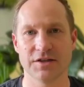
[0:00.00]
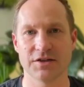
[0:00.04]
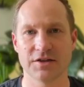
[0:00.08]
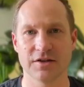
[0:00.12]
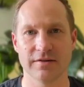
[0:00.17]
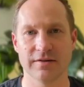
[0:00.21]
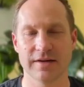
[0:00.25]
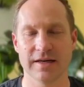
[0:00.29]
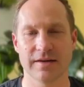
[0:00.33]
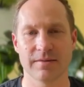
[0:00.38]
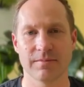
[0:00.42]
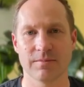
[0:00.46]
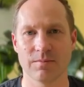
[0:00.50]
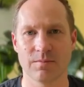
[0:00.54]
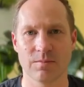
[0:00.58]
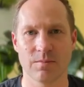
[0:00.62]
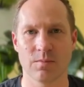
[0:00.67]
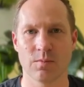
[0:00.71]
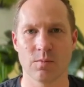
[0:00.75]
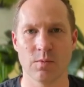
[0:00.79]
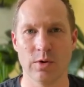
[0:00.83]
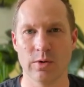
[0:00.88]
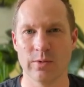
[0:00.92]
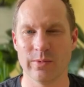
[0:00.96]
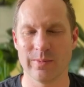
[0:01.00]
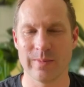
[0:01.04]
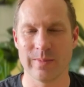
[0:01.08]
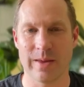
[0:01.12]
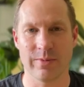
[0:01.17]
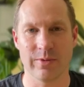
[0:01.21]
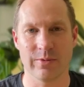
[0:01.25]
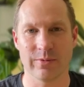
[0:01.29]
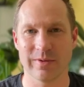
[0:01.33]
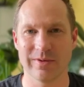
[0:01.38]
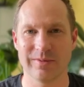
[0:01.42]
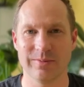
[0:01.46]
So like we'll
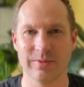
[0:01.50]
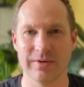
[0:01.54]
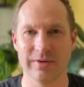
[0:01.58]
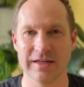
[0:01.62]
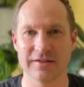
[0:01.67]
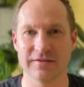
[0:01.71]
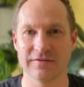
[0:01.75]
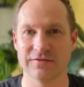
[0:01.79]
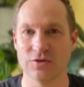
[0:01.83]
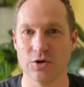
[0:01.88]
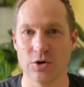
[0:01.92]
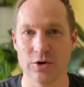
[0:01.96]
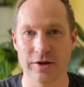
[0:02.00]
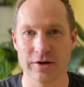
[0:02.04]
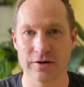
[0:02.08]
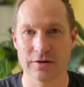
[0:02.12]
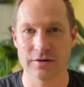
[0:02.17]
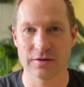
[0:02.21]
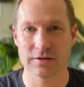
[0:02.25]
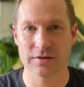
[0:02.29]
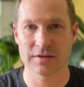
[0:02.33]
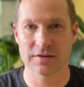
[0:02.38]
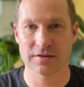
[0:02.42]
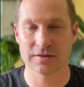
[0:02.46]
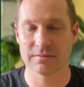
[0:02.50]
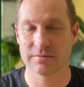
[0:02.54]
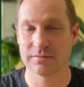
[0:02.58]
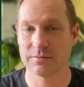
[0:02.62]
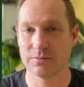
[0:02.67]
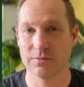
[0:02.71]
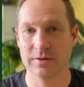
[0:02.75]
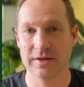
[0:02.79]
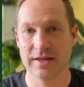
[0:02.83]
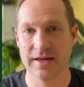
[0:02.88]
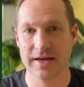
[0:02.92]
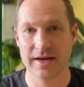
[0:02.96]
maybe replace lawyers
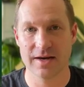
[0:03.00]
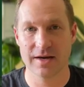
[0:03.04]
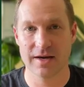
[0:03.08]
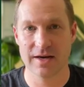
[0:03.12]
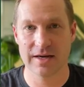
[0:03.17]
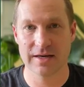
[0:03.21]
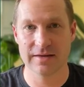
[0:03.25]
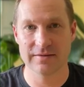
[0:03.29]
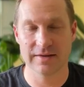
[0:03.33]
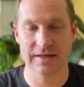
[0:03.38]
with AI.